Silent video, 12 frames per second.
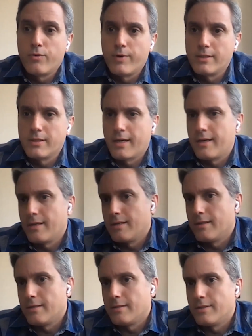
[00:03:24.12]
raising
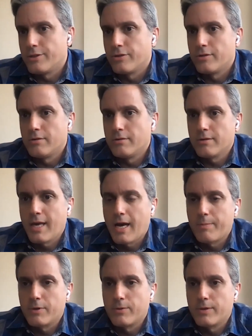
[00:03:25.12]
any additional
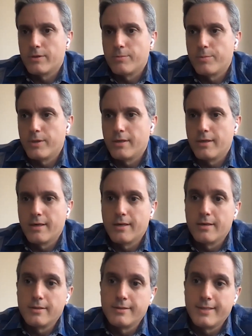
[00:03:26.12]
capital, whether it be
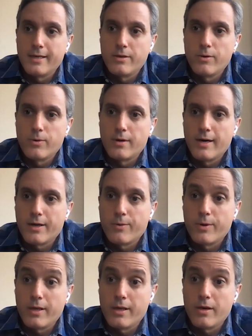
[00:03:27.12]
debt or
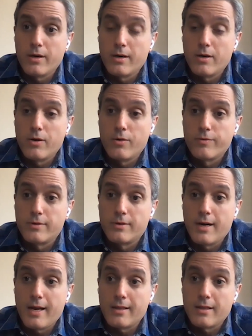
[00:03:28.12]
equity
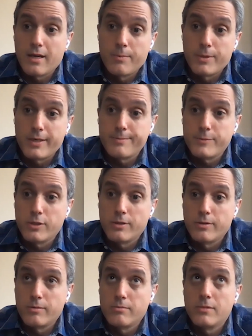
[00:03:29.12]
over at the company.
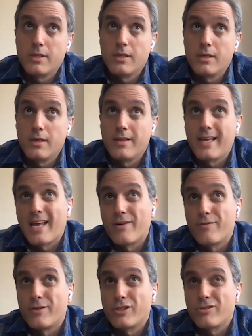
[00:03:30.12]
So the
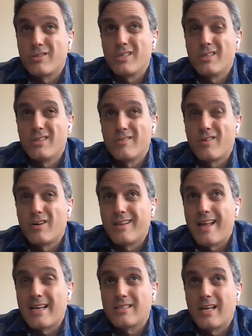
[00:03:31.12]
anniversary of our
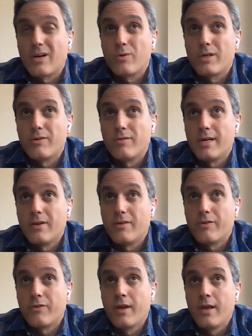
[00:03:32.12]
last equity
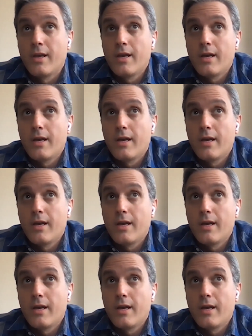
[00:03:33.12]
raise,